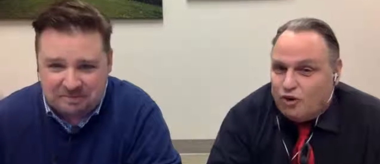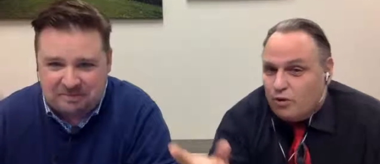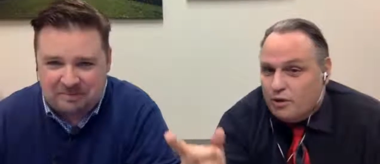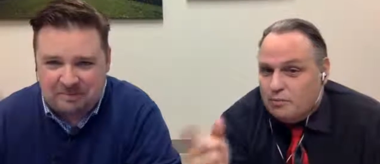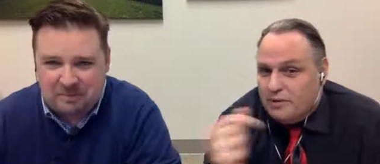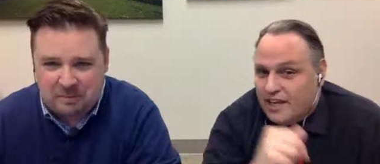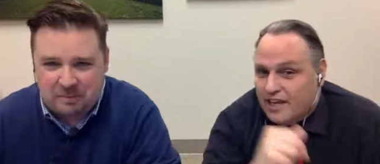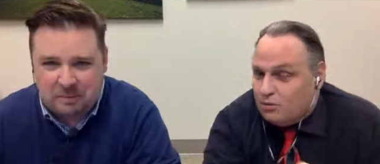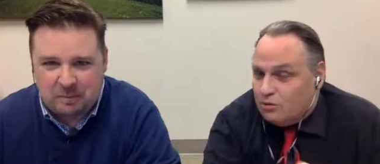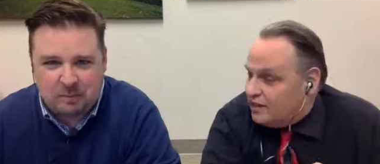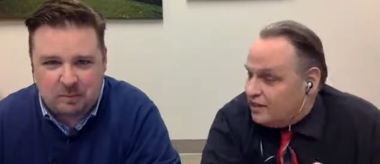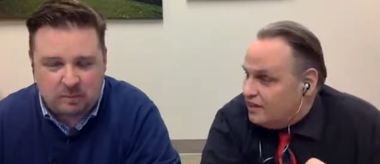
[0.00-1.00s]
Speaker 1: we
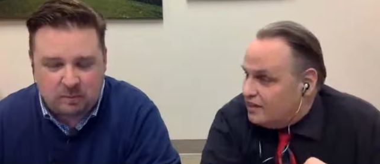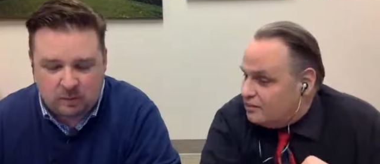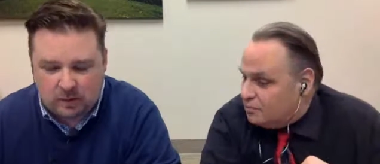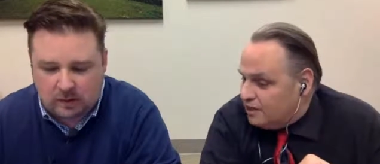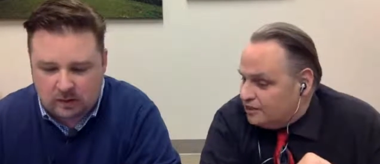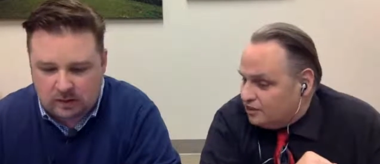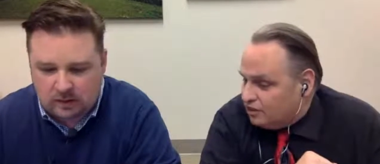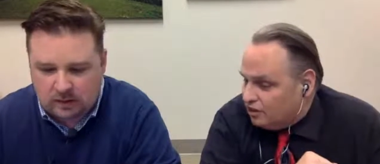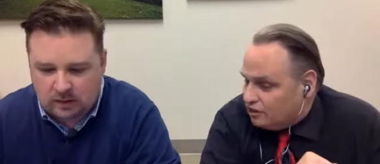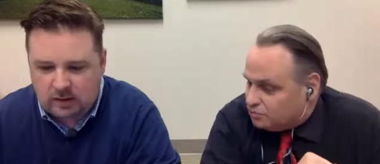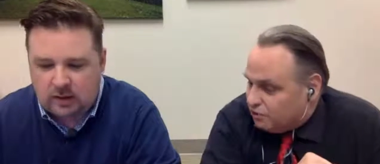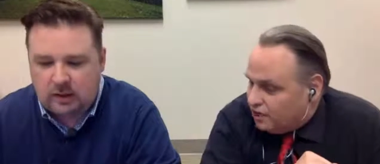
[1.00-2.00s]
begin, we need to mention
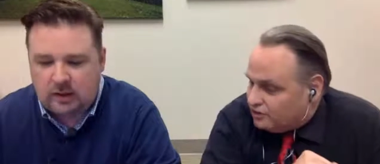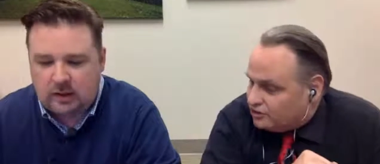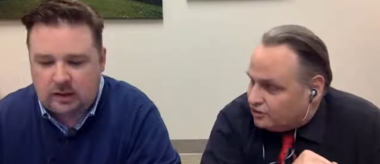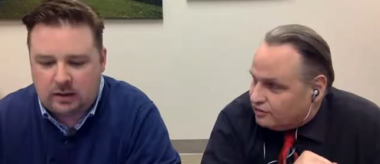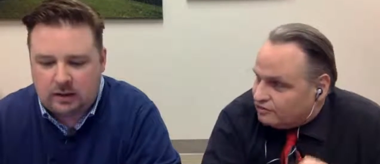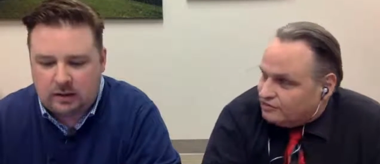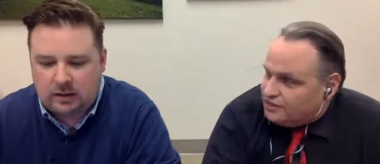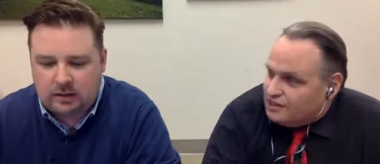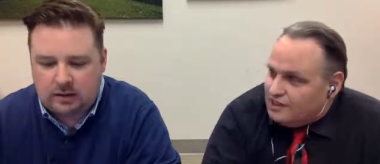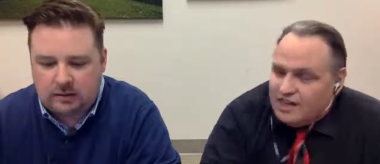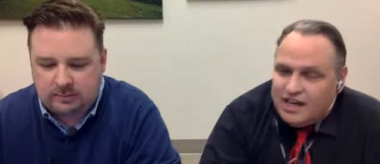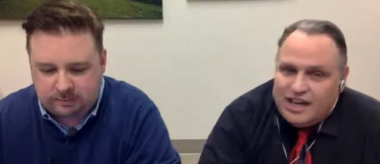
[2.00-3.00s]
our sponsor.
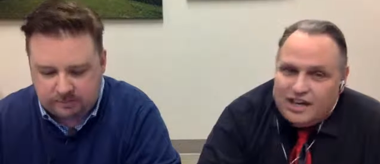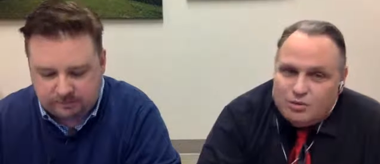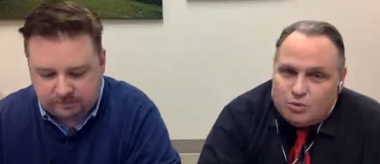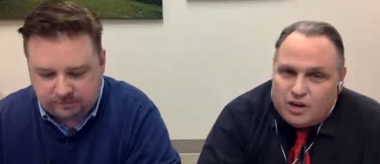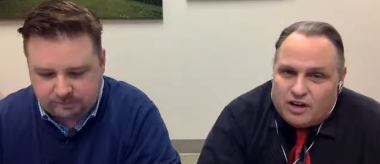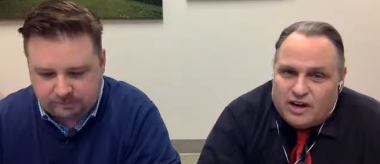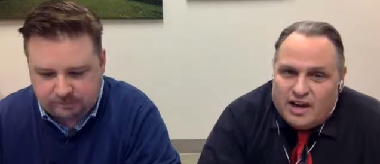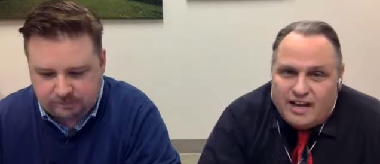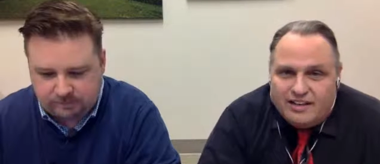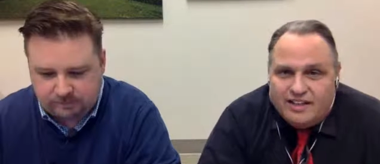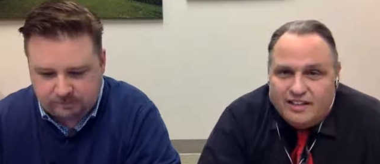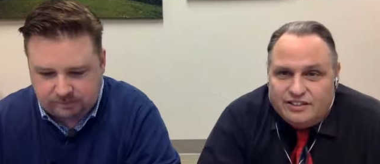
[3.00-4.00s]
And we're
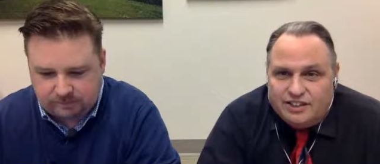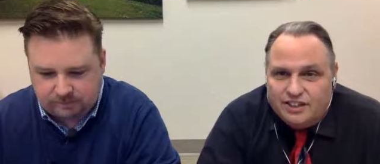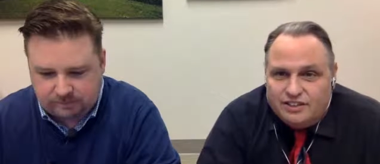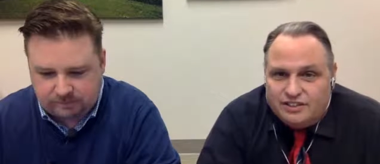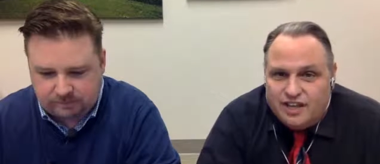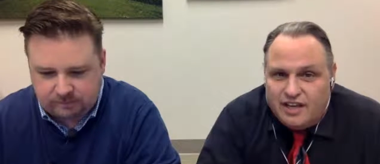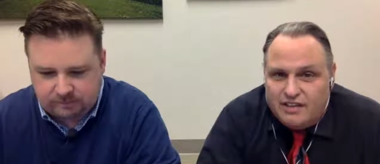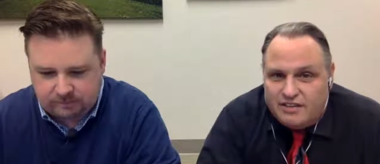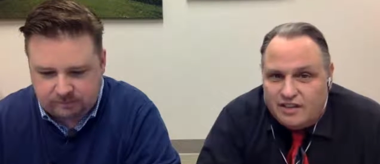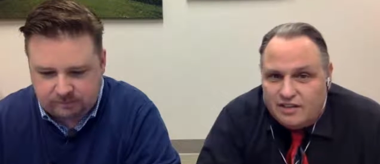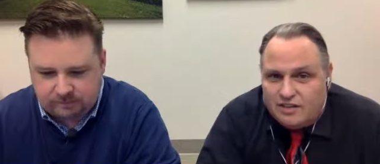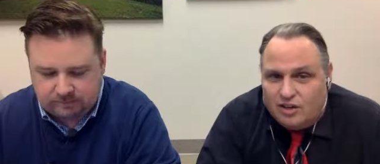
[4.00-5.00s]
at NC State
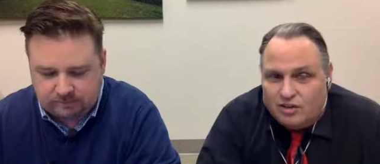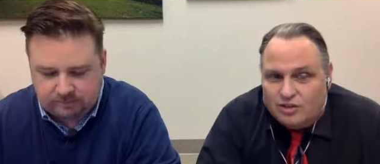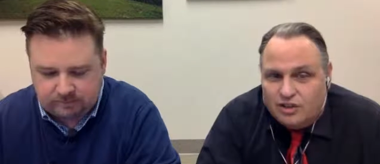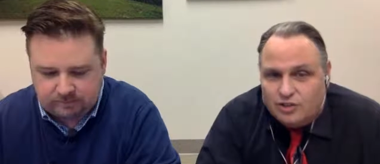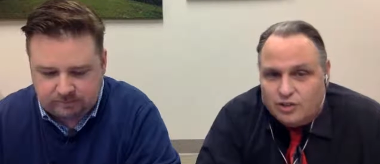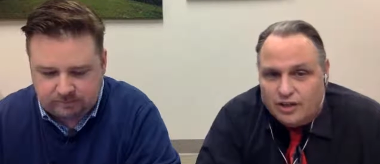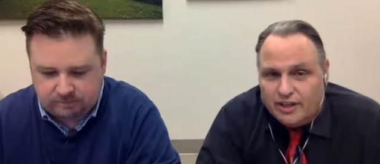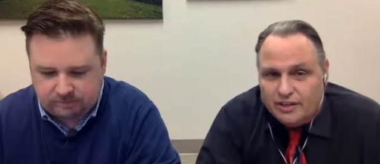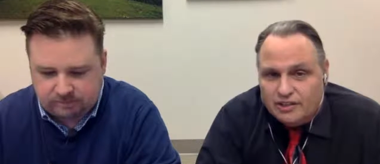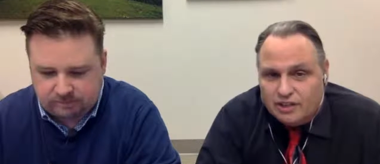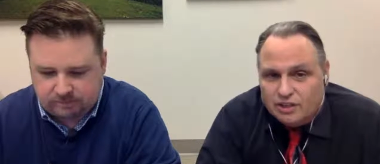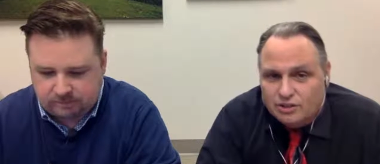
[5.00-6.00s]
Technology Training
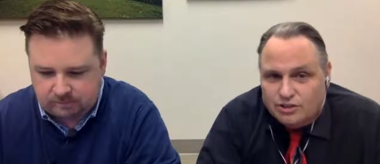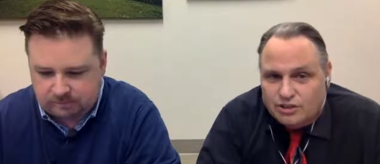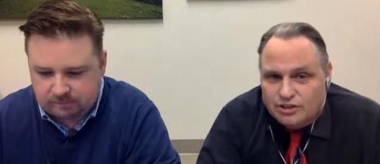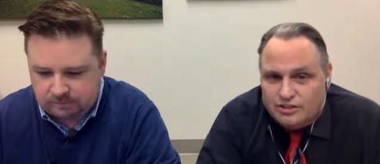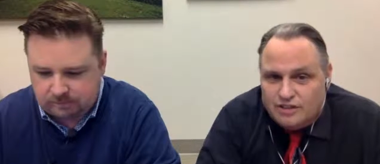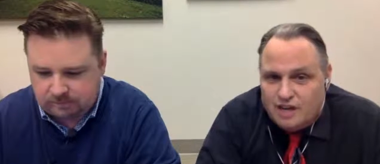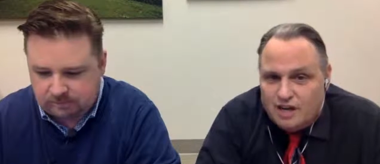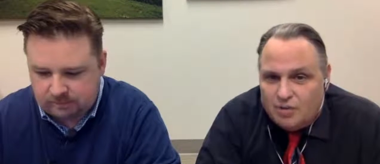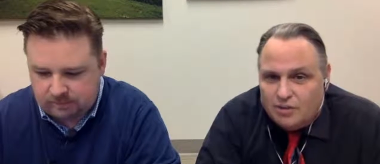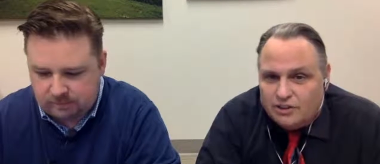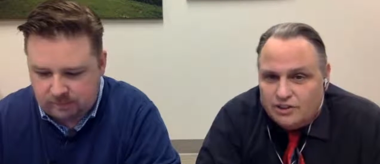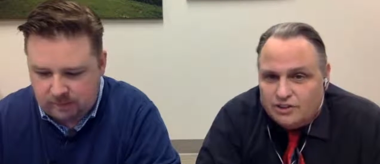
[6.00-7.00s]
Solution, uh,
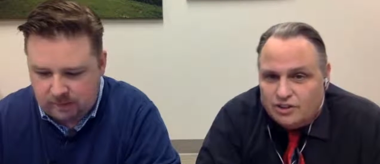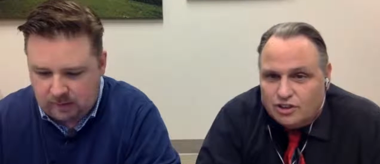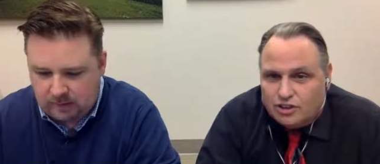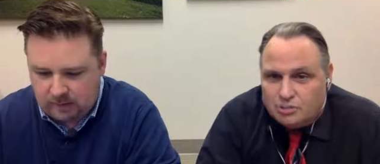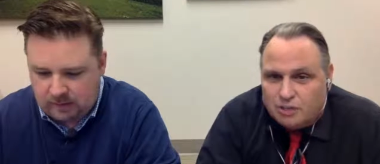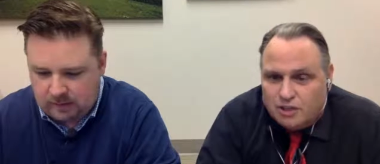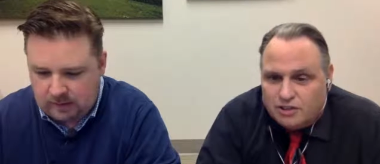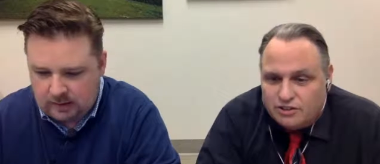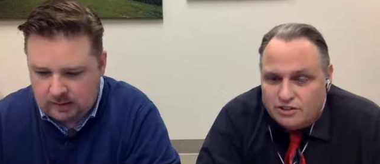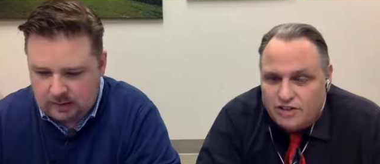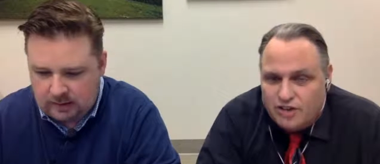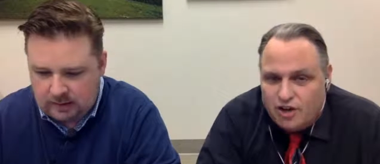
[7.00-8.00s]
which is our
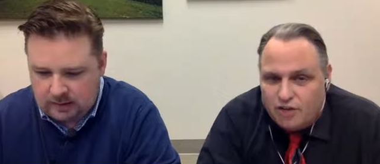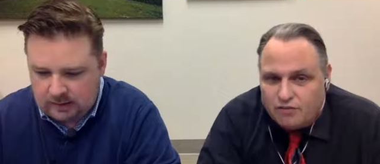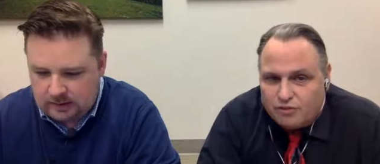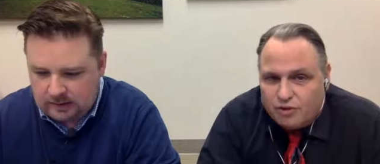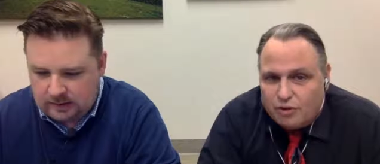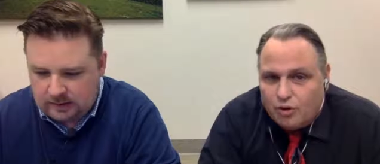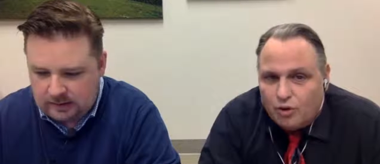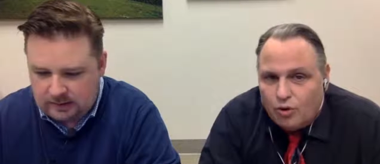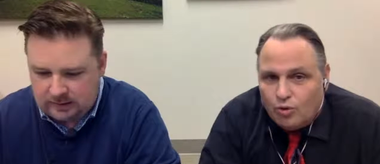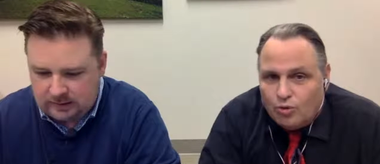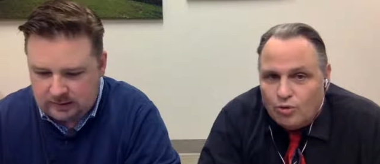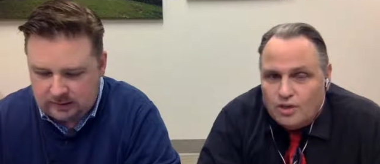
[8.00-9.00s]
sponsor. They offer a
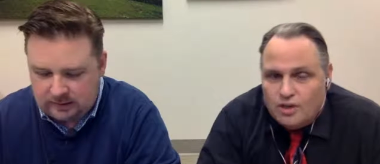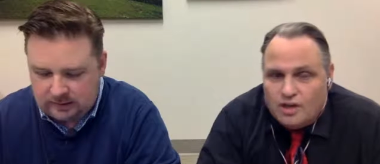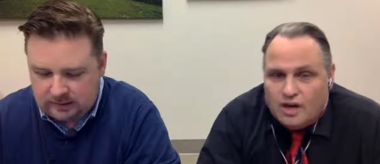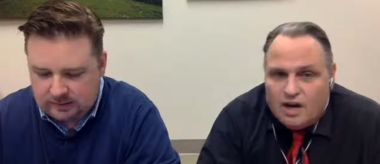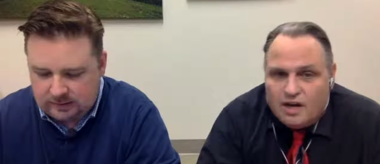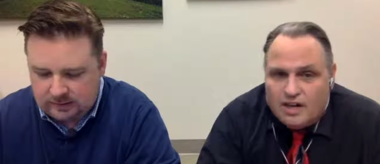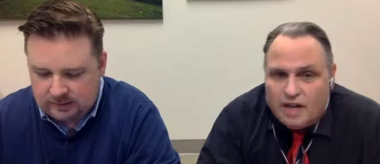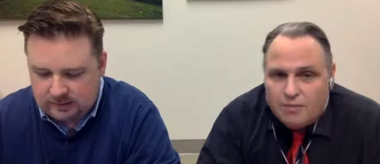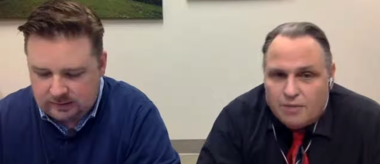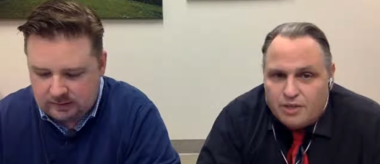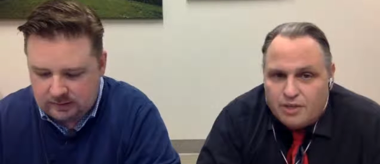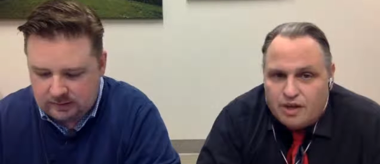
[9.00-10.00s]
whole uh,
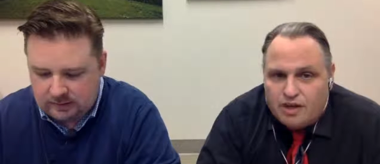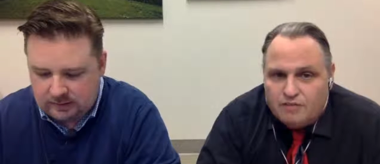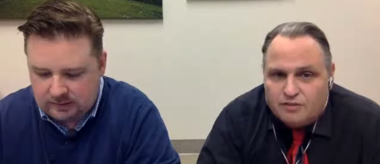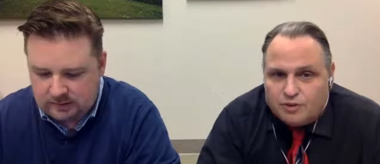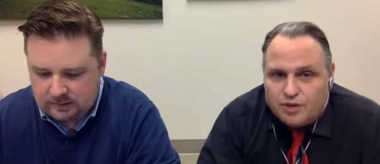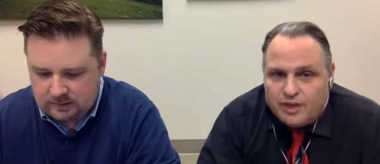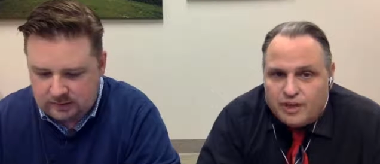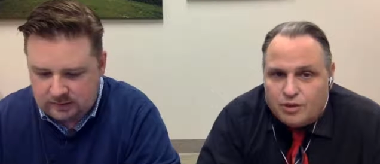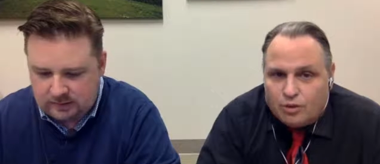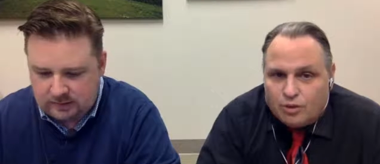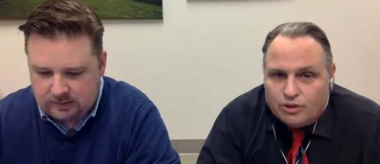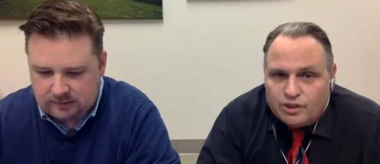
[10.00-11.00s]
gambit of training
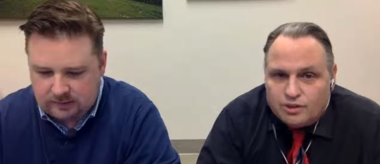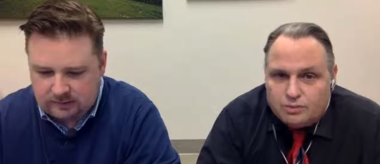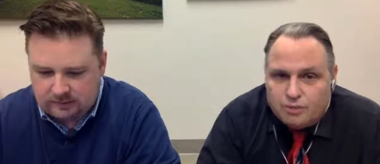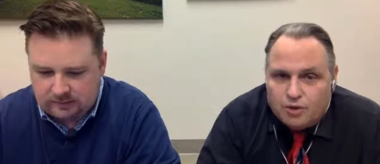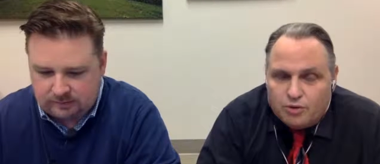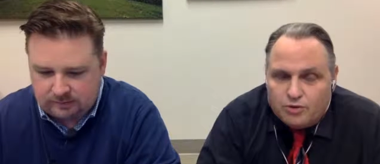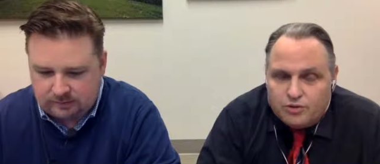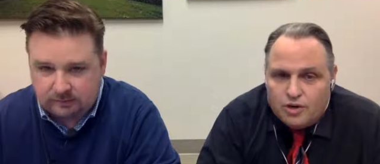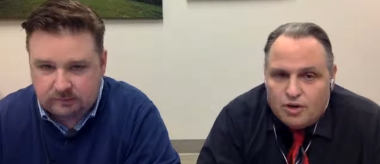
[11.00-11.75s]
courses, both